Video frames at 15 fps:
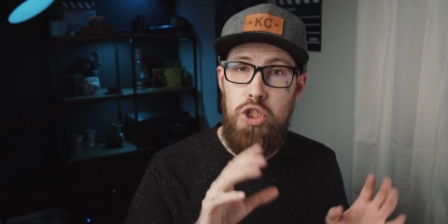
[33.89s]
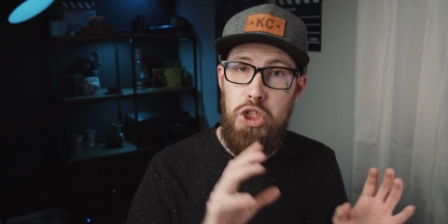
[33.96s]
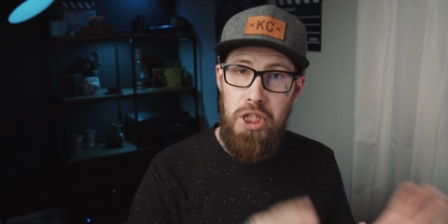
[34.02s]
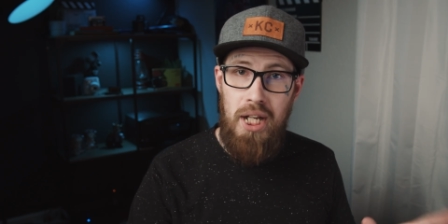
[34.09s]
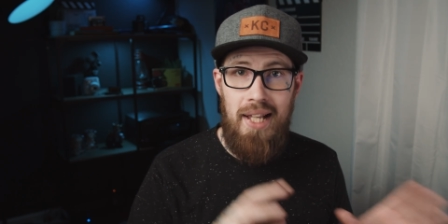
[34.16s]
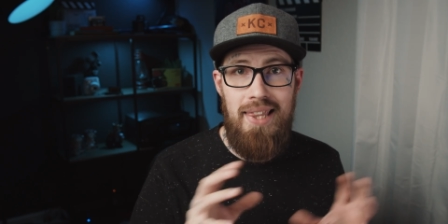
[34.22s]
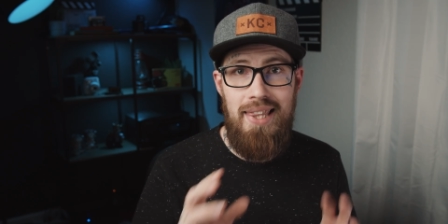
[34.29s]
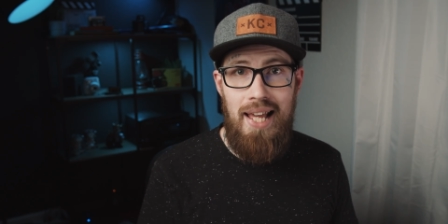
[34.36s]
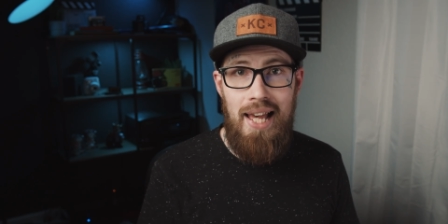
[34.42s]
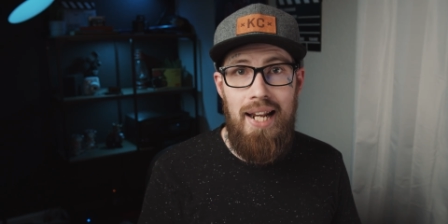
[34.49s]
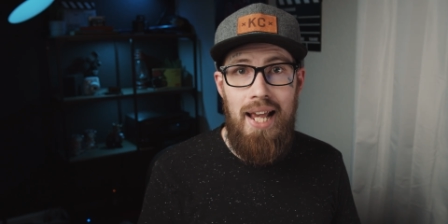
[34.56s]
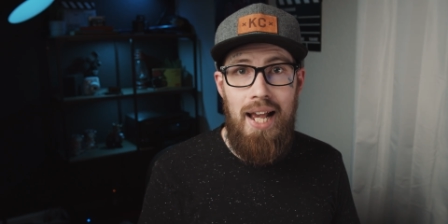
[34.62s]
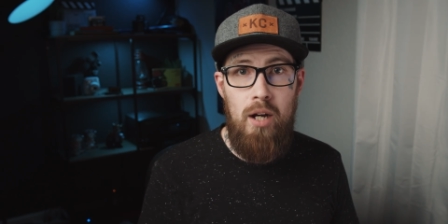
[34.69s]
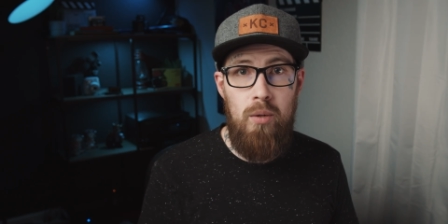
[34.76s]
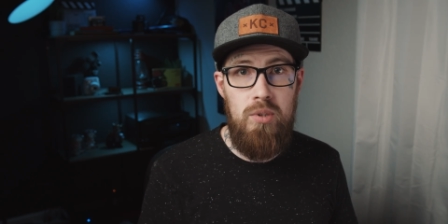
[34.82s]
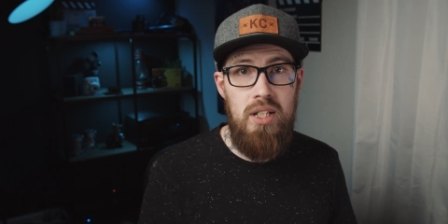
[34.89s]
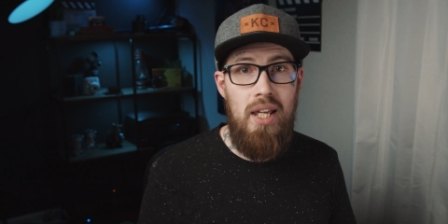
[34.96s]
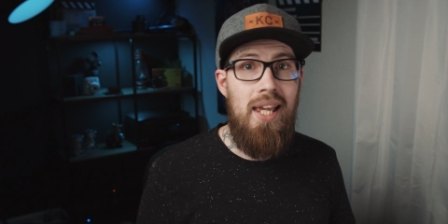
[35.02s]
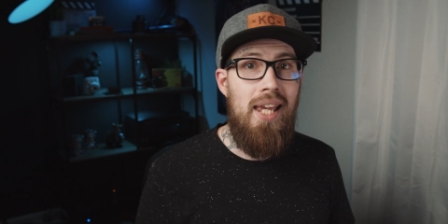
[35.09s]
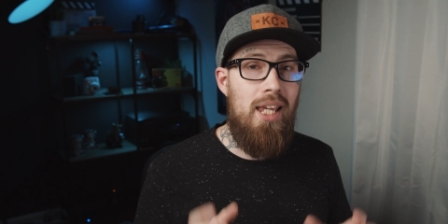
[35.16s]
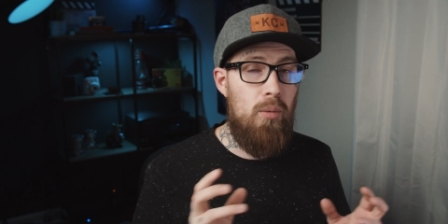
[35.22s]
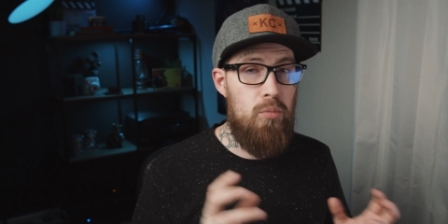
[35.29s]
Check that out.
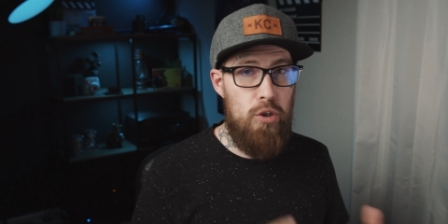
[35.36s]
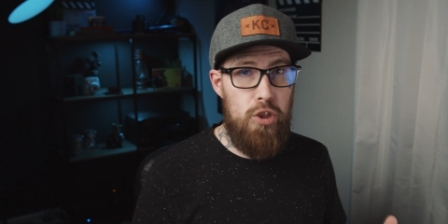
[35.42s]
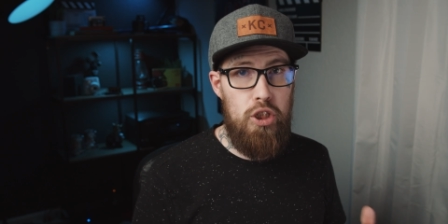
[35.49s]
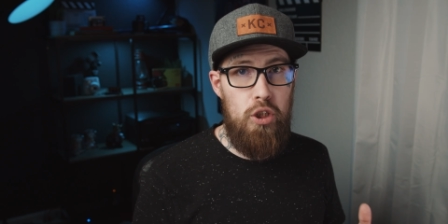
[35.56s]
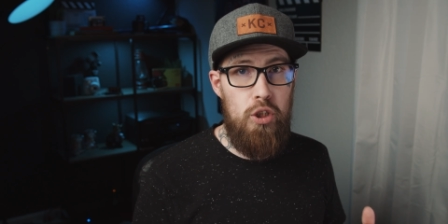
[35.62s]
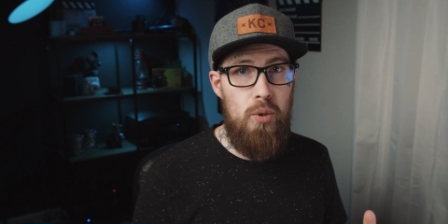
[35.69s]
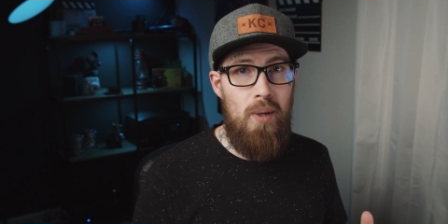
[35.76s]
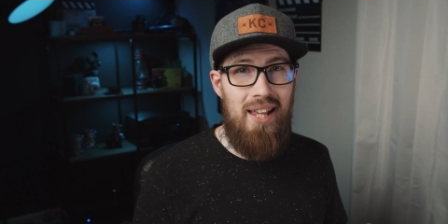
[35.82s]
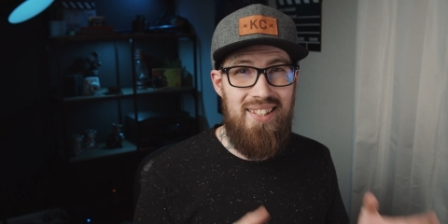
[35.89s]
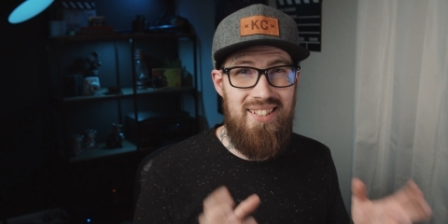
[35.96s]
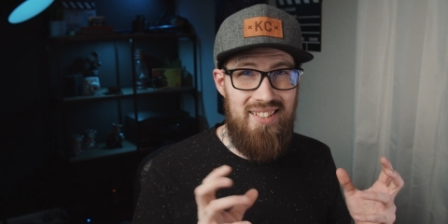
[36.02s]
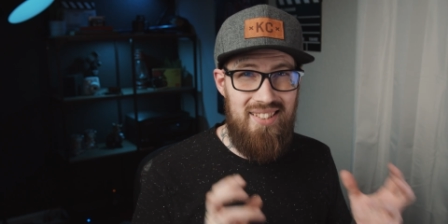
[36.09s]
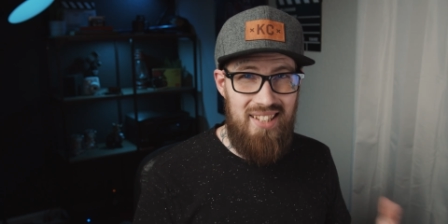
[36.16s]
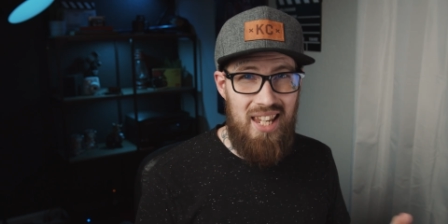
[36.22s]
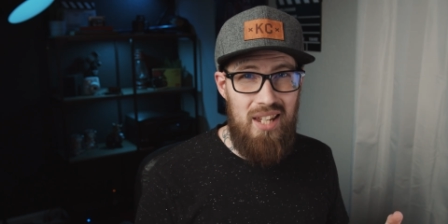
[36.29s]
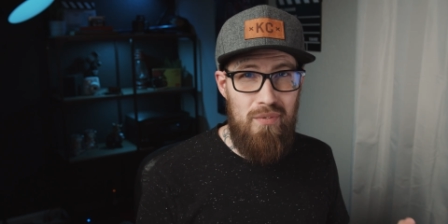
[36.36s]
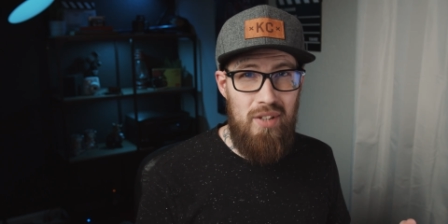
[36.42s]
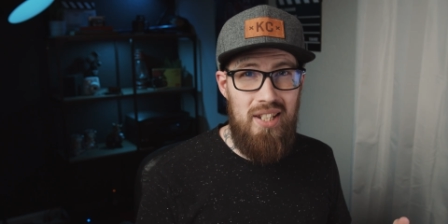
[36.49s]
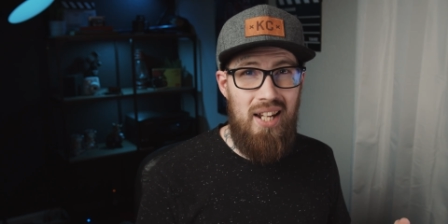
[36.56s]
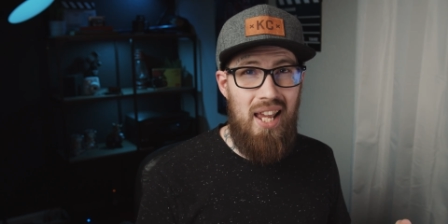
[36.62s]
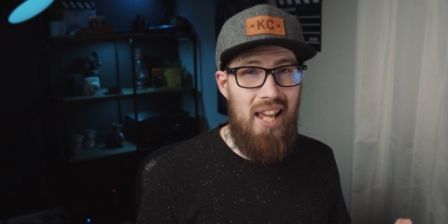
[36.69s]
It will show you how to save it